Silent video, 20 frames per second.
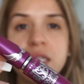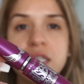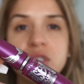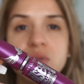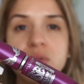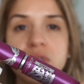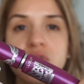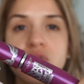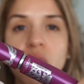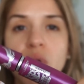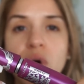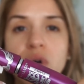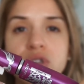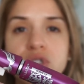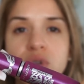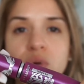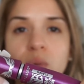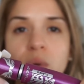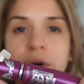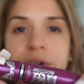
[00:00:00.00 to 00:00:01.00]
this one's
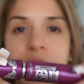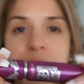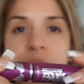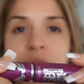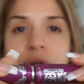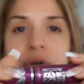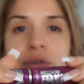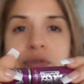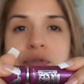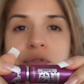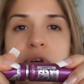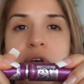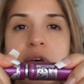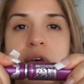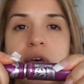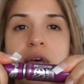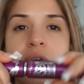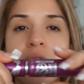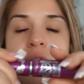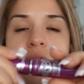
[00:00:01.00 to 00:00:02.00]
also waterproof.
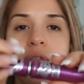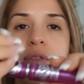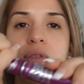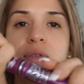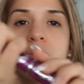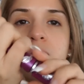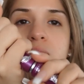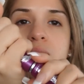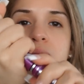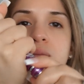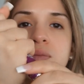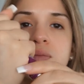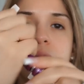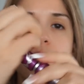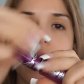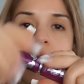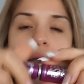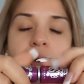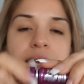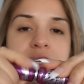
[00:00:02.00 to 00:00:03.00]

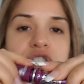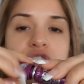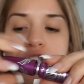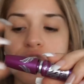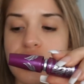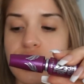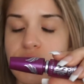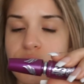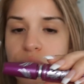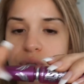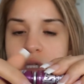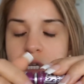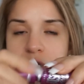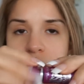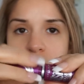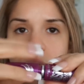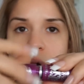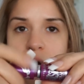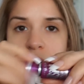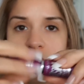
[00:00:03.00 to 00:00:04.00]
And I just use
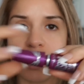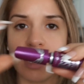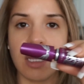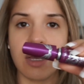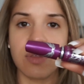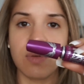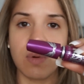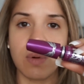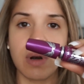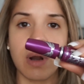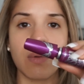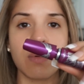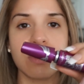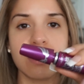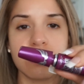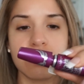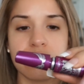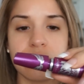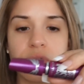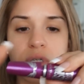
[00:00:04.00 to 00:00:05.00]
this one. The other one I would
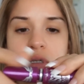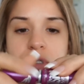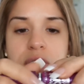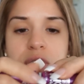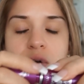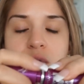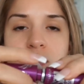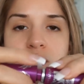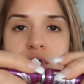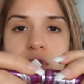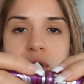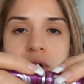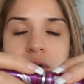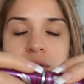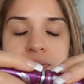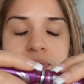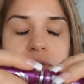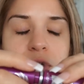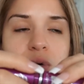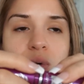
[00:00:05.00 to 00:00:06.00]
use
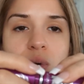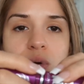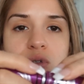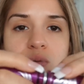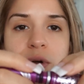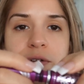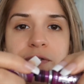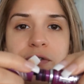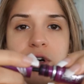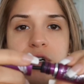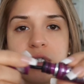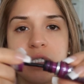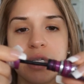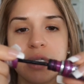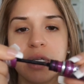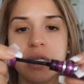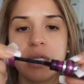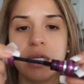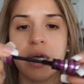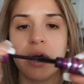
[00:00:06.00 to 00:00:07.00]
the gold one first,
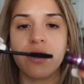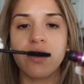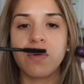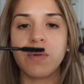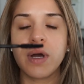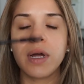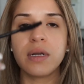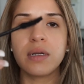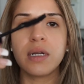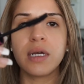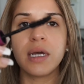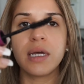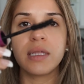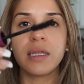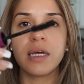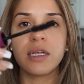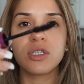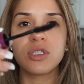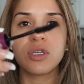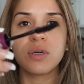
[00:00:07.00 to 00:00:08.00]
and then the other one. And
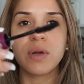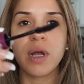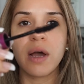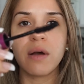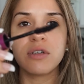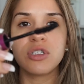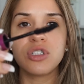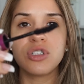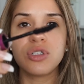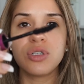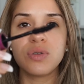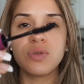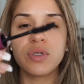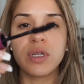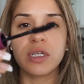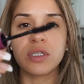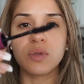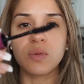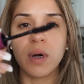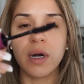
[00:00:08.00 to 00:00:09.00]
then so now I just use
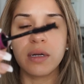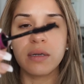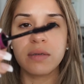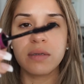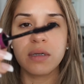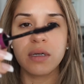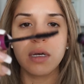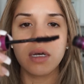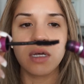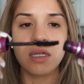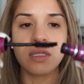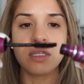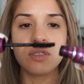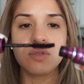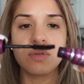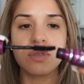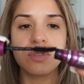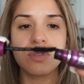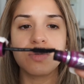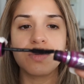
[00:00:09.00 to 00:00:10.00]
this one.
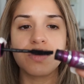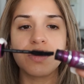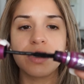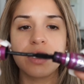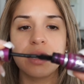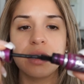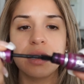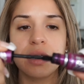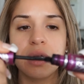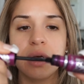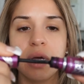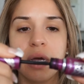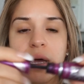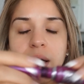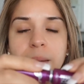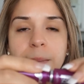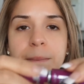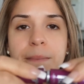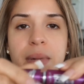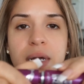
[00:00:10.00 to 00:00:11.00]
This one's really
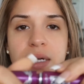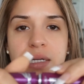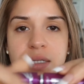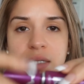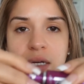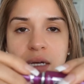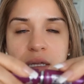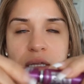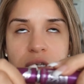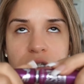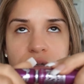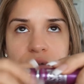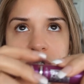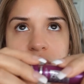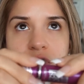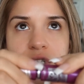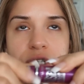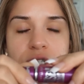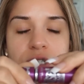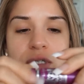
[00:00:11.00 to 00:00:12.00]
amazing. This
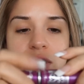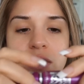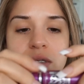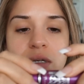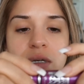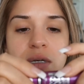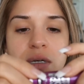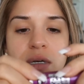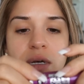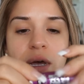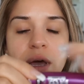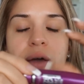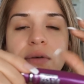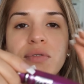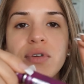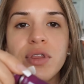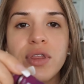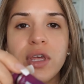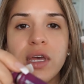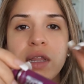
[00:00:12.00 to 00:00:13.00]
one's just
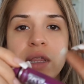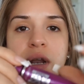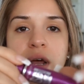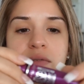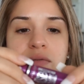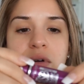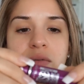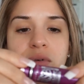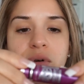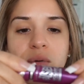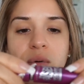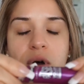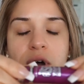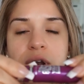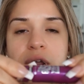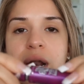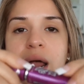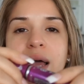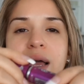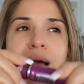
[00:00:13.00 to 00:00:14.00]
everything that I've ever
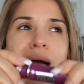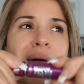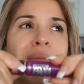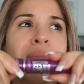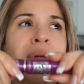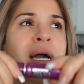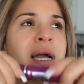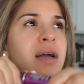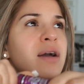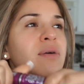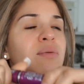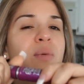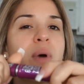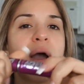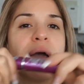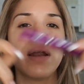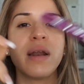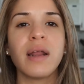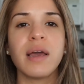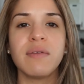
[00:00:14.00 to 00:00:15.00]
wanted. I'm like,
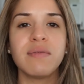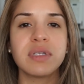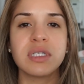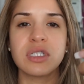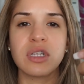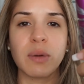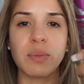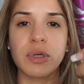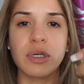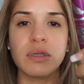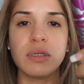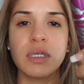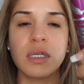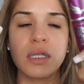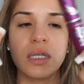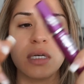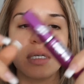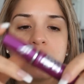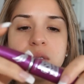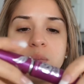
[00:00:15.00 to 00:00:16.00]
why did I even stop using
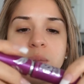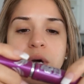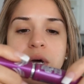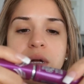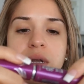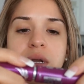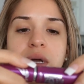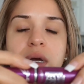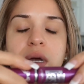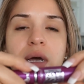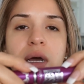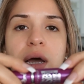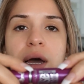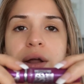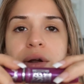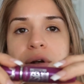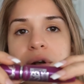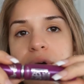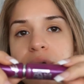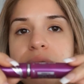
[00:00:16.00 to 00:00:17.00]
this? But I
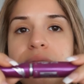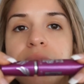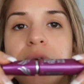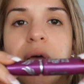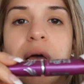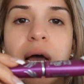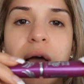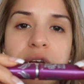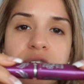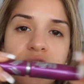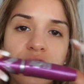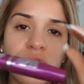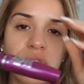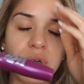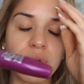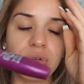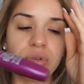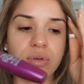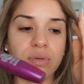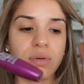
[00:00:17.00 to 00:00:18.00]
don't know. I just
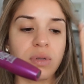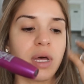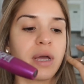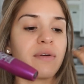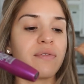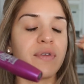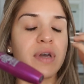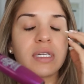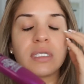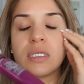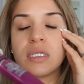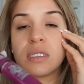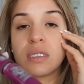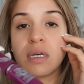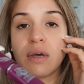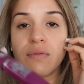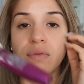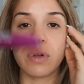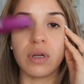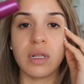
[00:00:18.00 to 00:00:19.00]
go through like phases
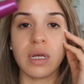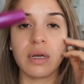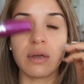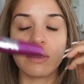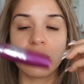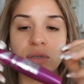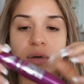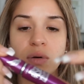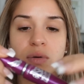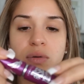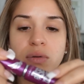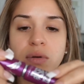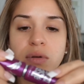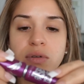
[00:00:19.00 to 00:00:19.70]
every like so